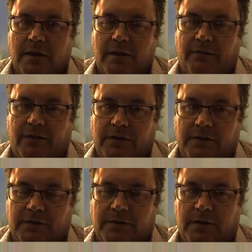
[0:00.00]

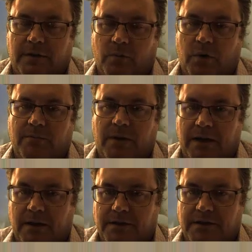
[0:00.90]
field marine
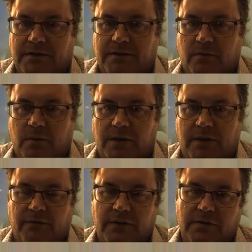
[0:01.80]
biologist with
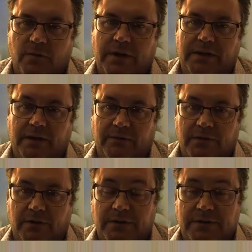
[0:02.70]
the Fish and Wildlife
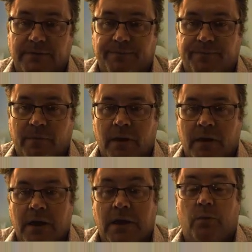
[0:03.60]
Service.
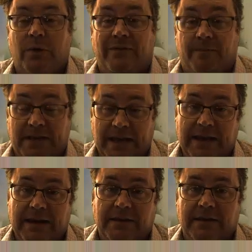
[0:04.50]
We've
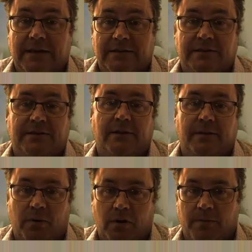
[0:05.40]
obtained the necessary
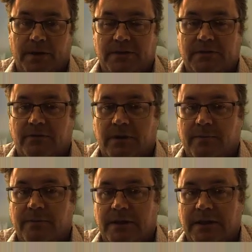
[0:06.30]
permits
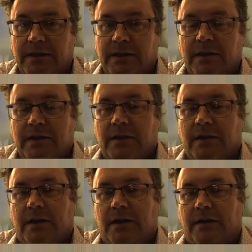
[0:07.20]
from the
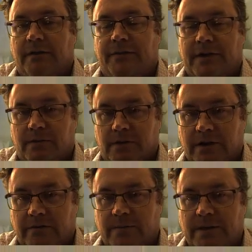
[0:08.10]
federal
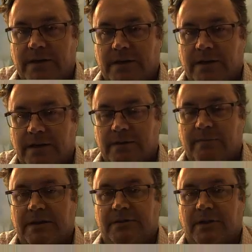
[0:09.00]
government in
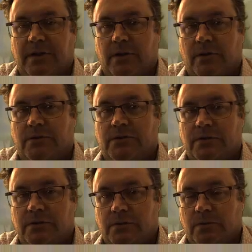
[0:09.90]
Mexico
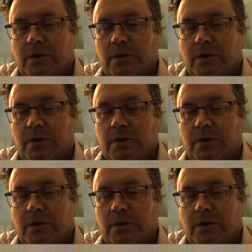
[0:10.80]
to